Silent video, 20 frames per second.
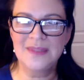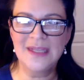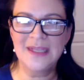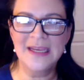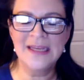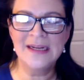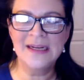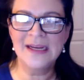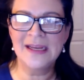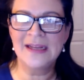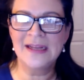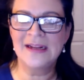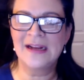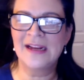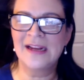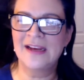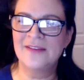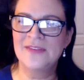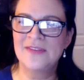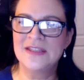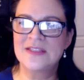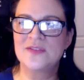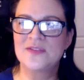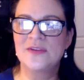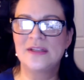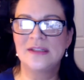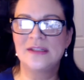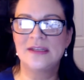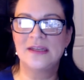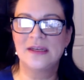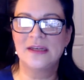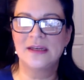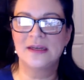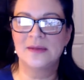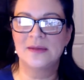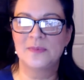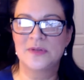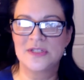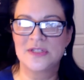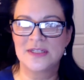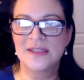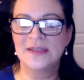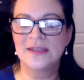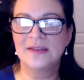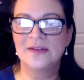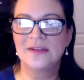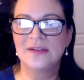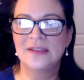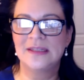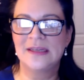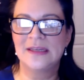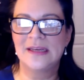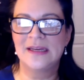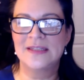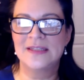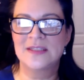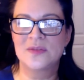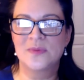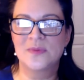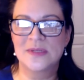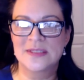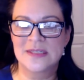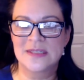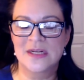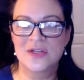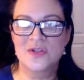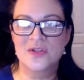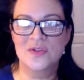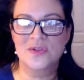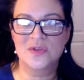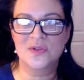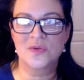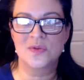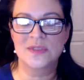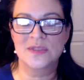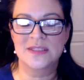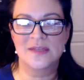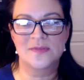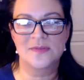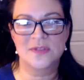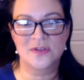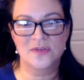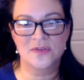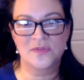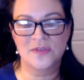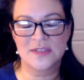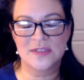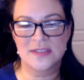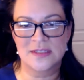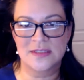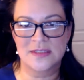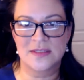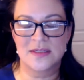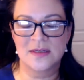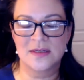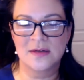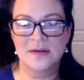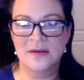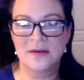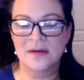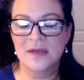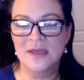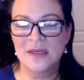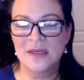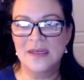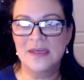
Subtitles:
And I have this feeling, particularly as the residential schools have surfaced this year,